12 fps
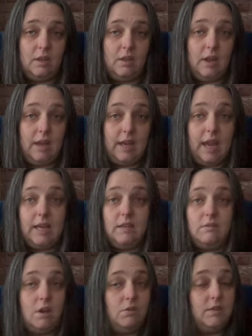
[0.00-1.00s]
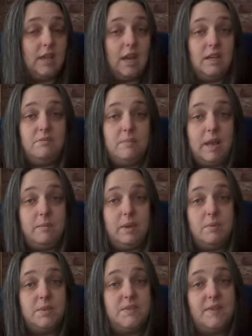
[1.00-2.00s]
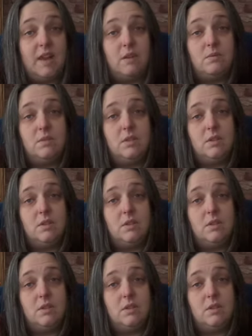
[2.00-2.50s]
Again, no sign of Mamie was found.